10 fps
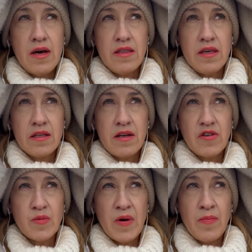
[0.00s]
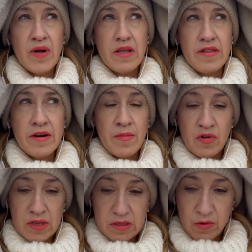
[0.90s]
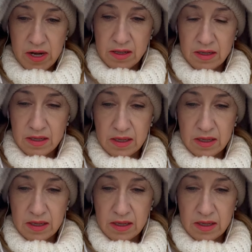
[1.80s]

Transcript: think there is PayPal and Rumble as well.